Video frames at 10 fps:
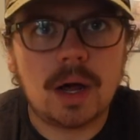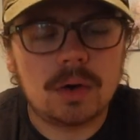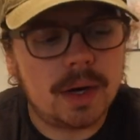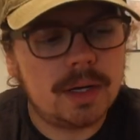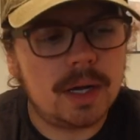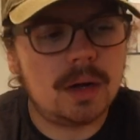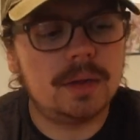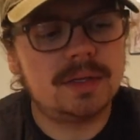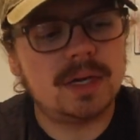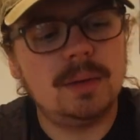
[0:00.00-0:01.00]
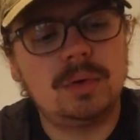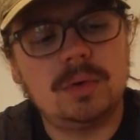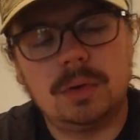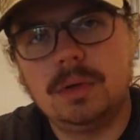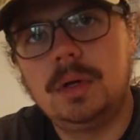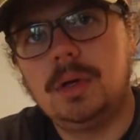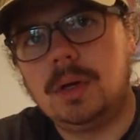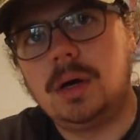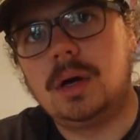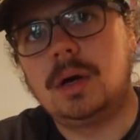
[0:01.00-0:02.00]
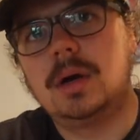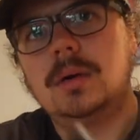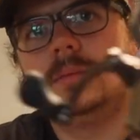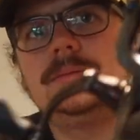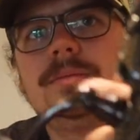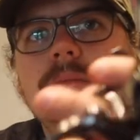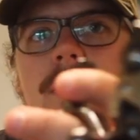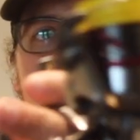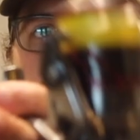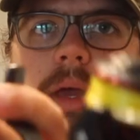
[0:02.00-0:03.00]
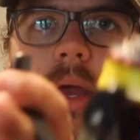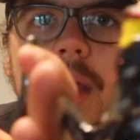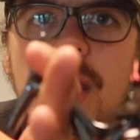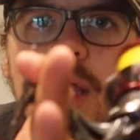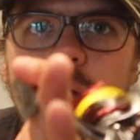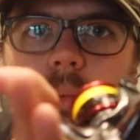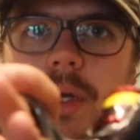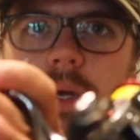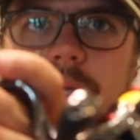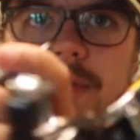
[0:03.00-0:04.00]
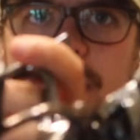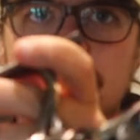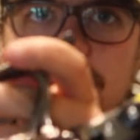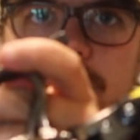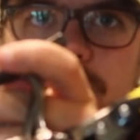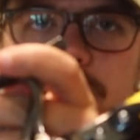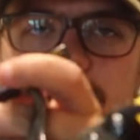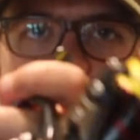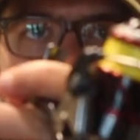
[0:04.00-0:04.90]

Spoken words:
out right now on the table. And we're gonna take a look and see